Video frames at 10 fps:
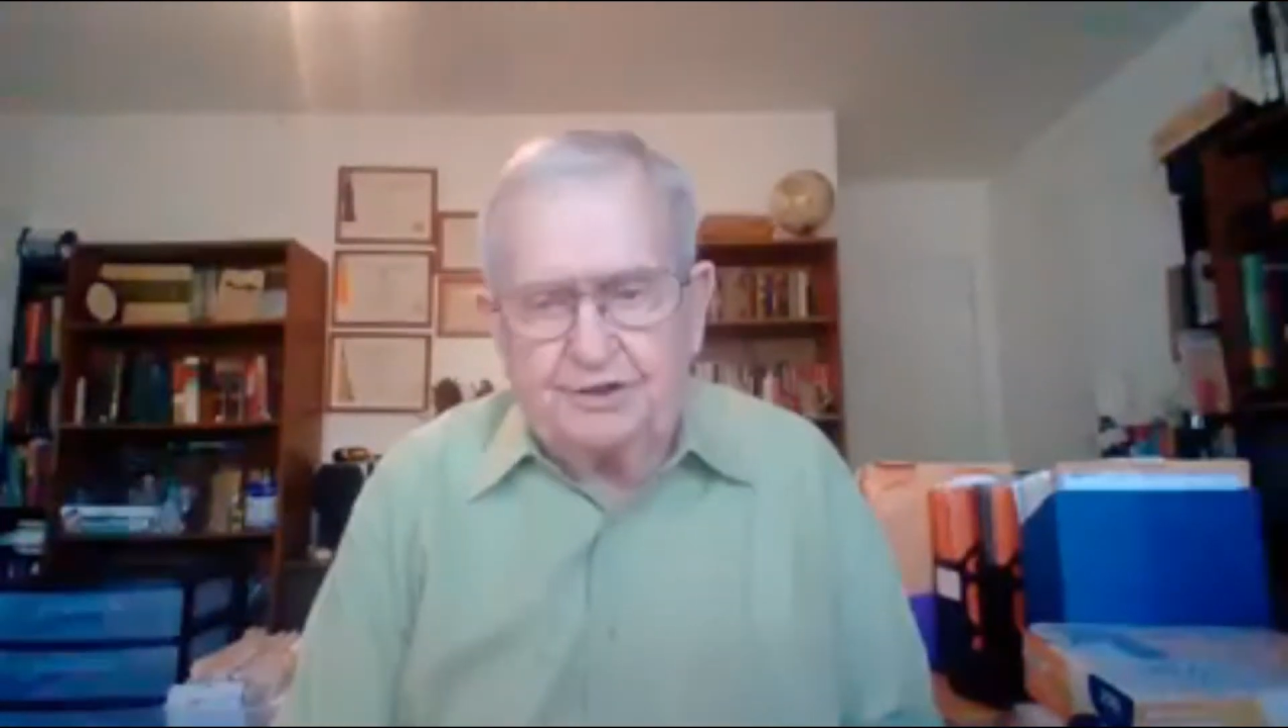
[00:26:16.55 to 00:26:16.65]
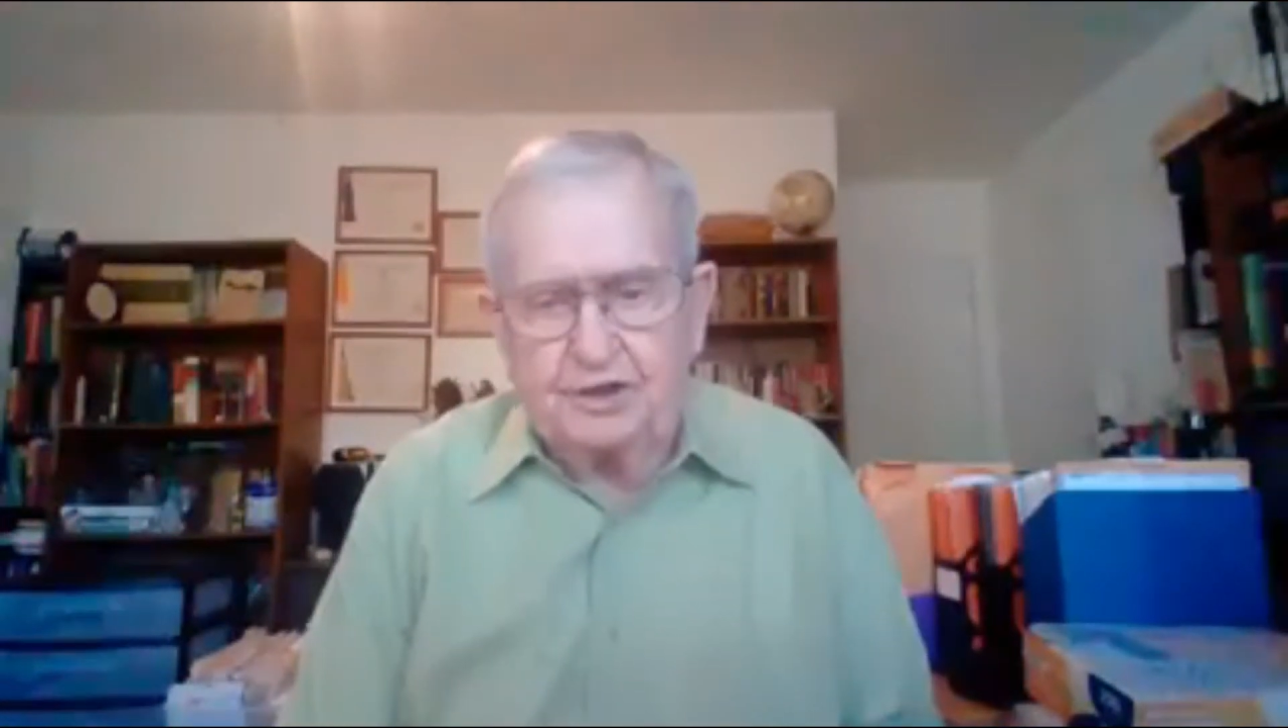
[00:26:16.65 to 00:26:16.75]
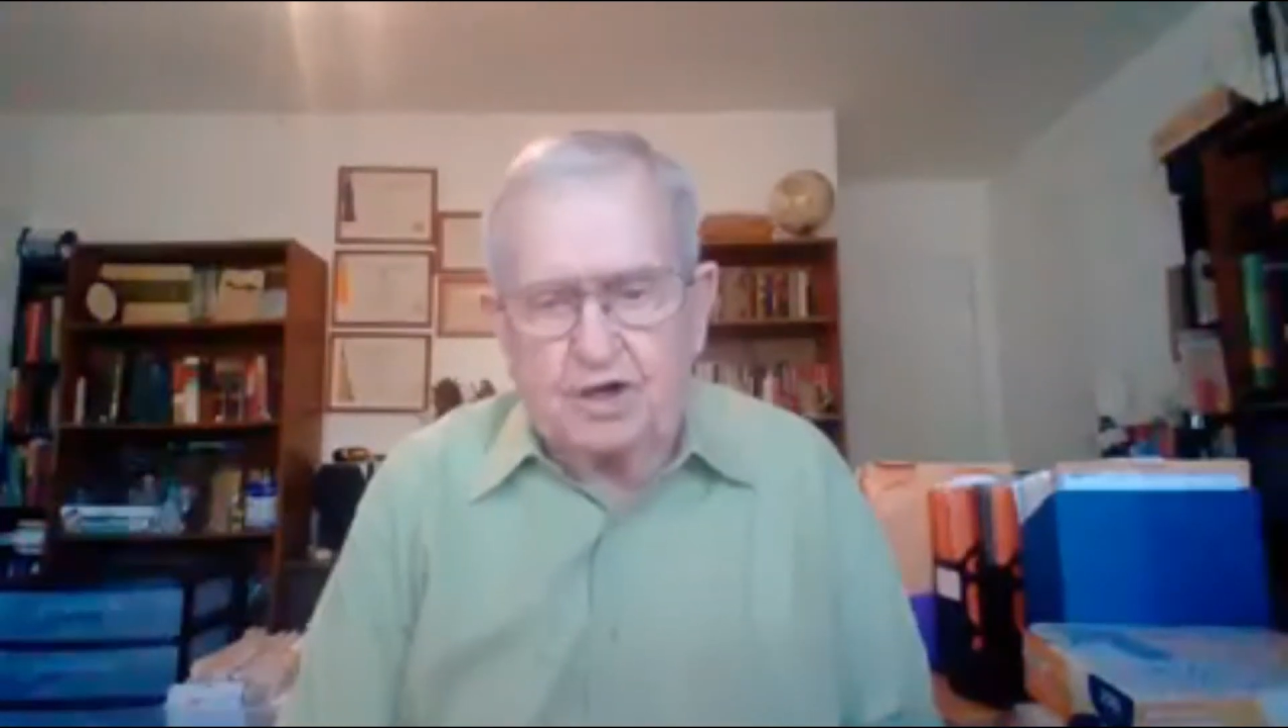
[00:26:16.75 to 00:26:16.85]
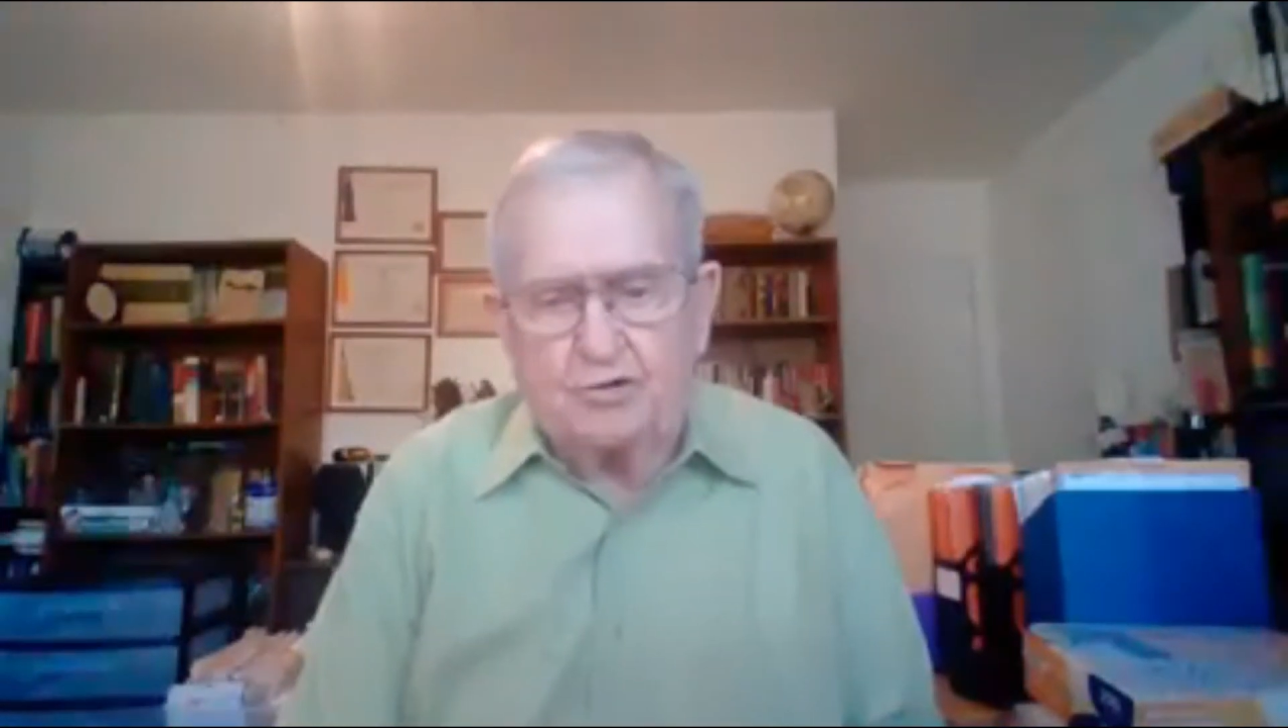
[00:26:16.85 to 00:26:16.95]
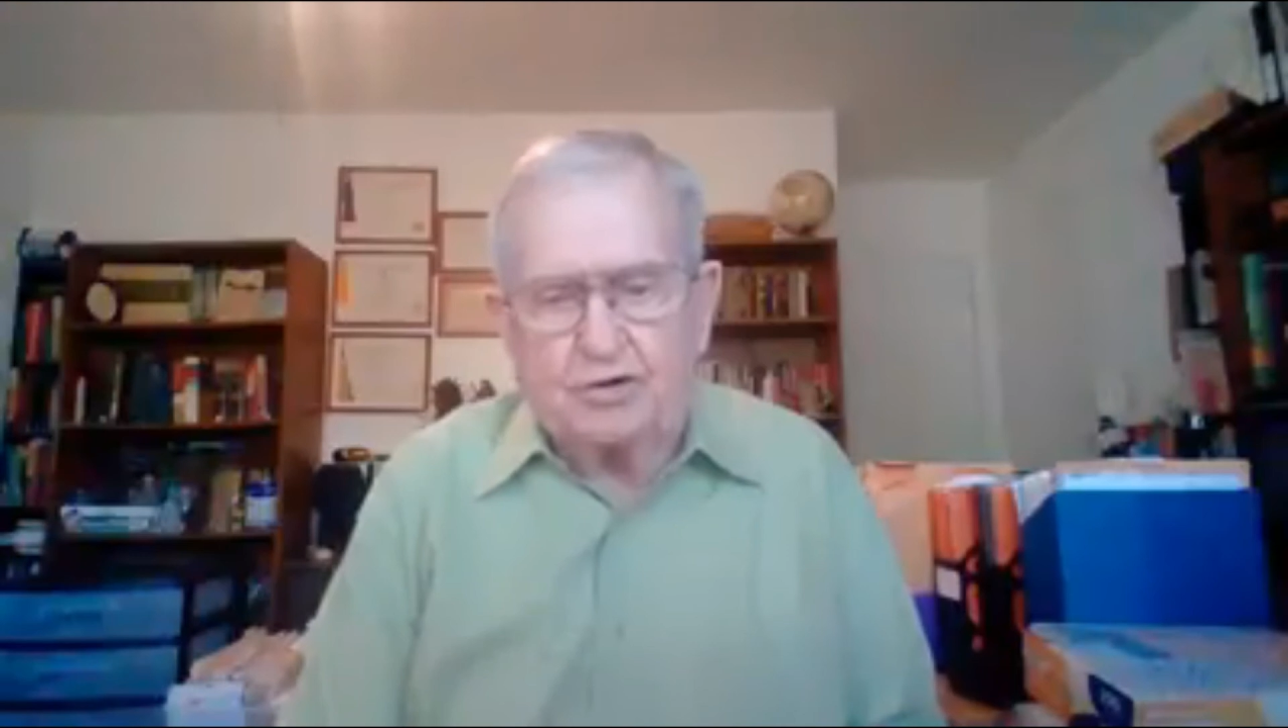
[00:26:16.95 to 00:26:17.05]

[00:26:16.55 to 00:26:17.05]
to go to